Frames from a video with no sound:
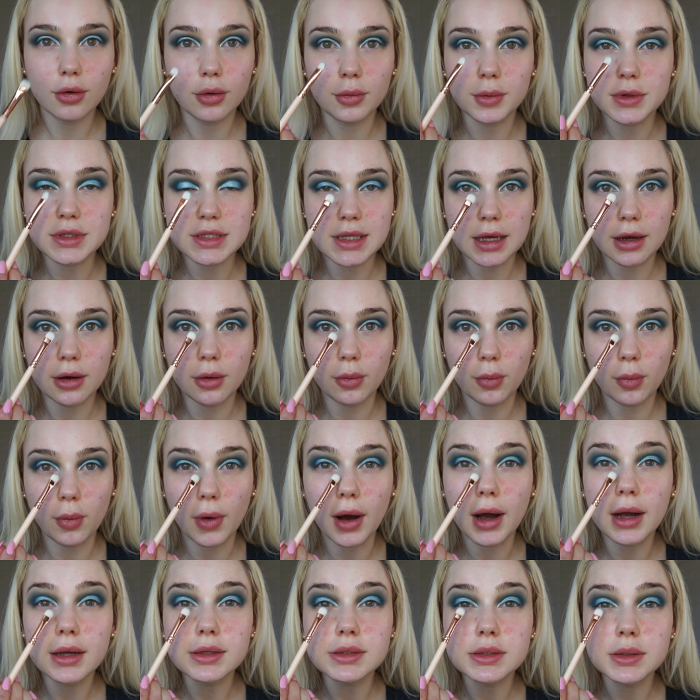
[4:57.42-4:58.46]
almost like a
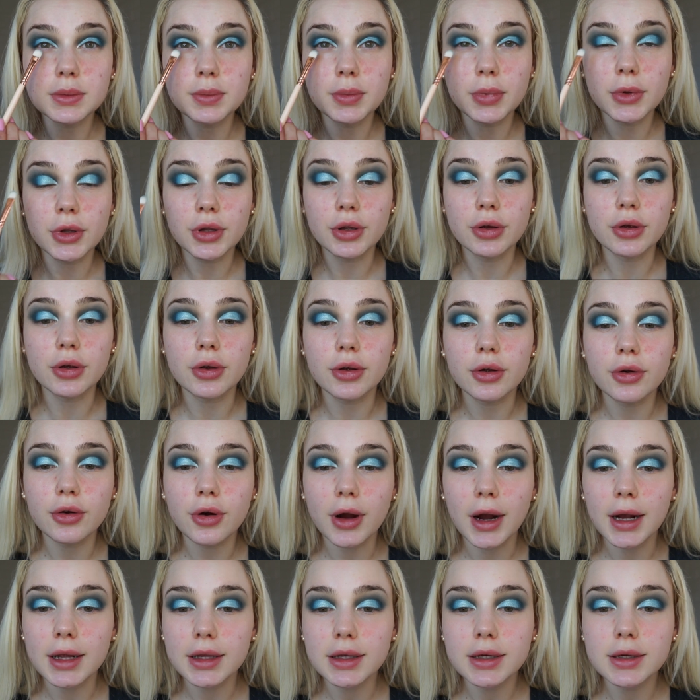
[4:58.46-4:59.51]
white to blue
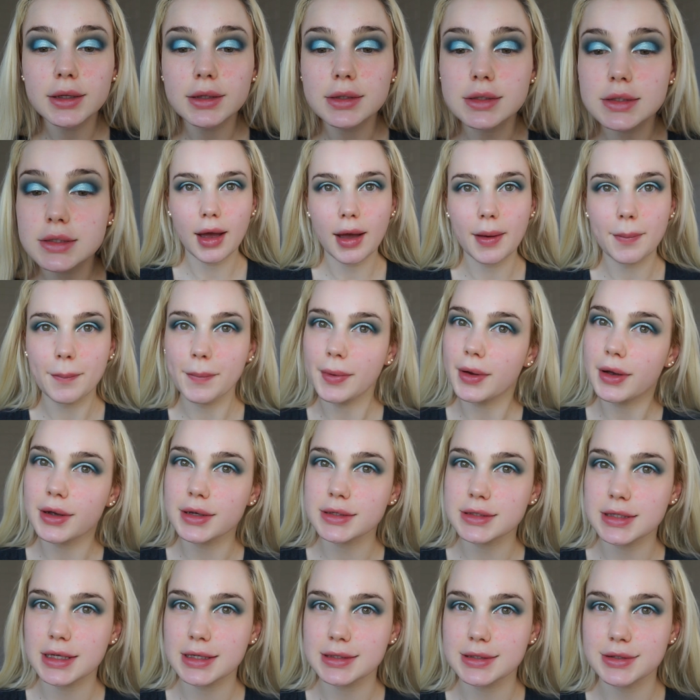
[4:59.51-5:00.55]
gradient. And
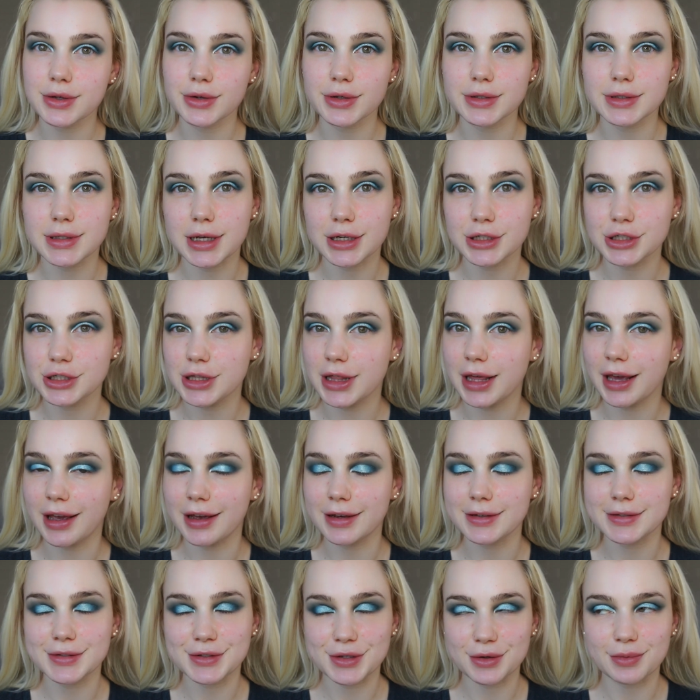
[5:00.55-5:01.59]
because there's no such thing
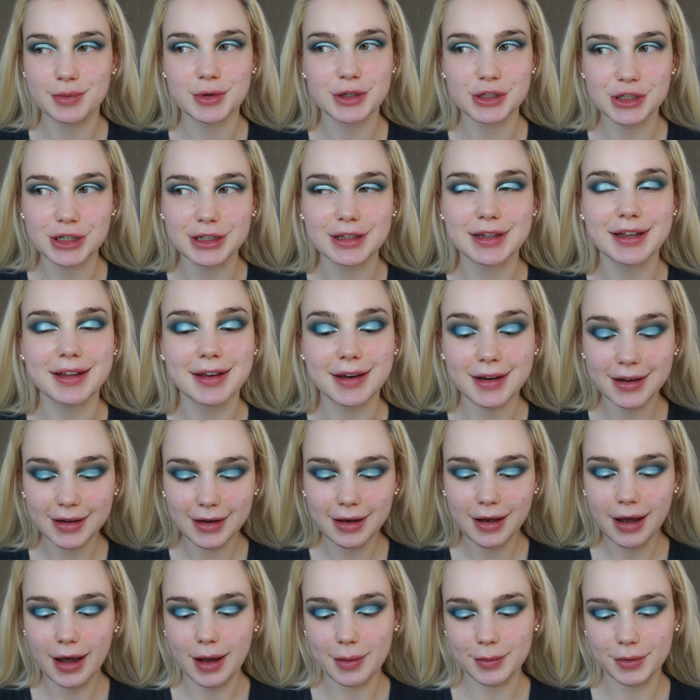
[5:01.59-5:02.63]
as too much glitter,
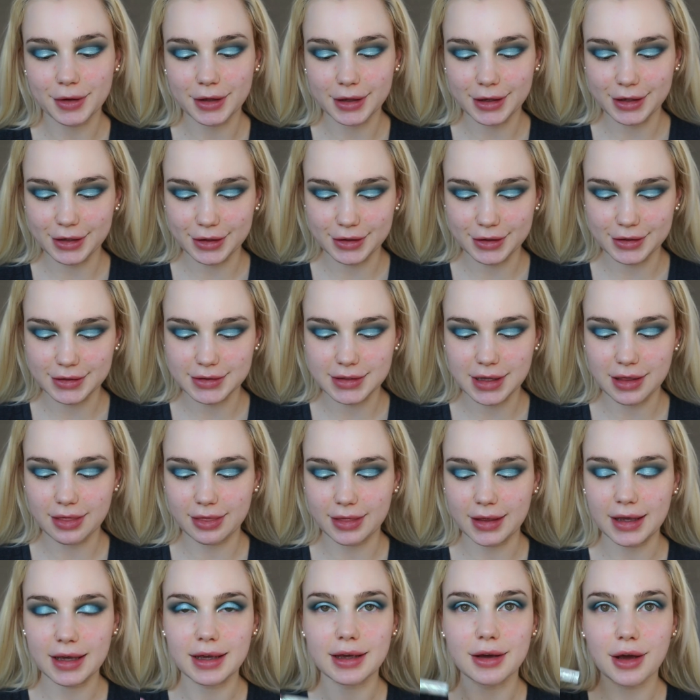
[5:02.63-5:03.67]
I'm going to use
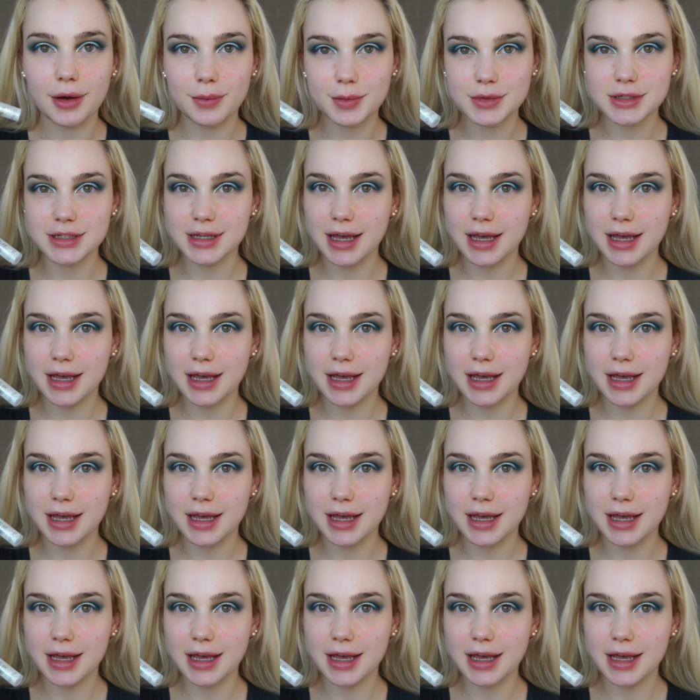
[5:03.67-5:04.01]
the Urban